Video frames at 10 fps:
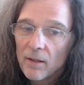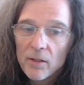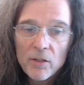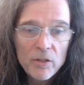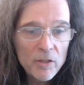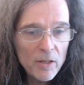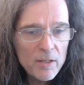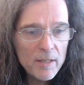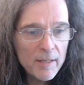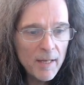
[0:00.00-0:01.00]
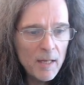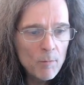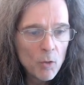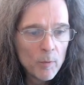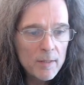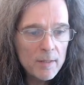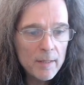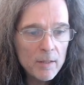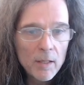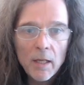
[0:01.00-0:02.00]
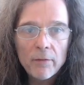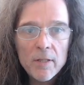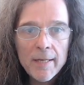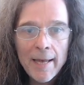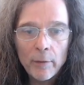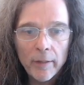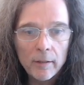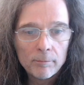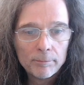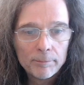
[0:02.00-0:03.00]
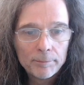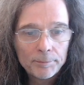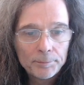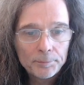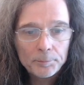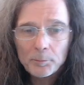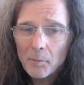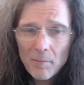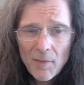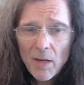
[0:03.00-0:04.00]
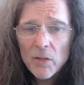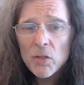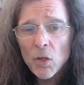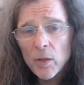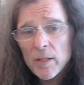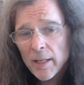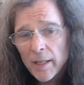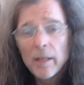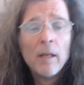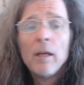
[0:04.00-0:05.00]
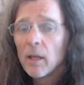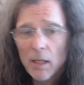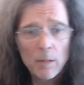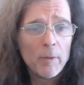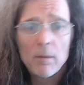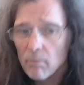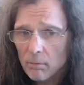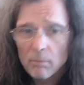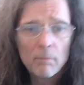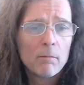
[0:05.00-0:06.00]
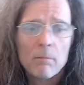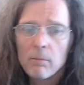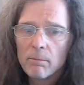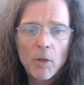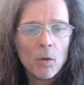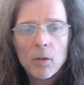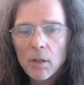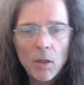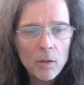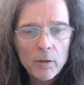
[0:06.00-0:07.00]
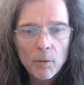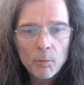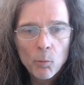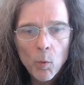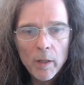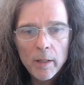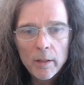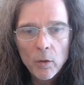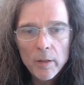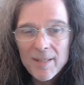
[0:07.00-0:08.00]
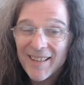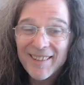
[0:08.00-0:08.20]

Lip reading: just at key moments, it's going to give us a count in. So your singer can be working the audience, and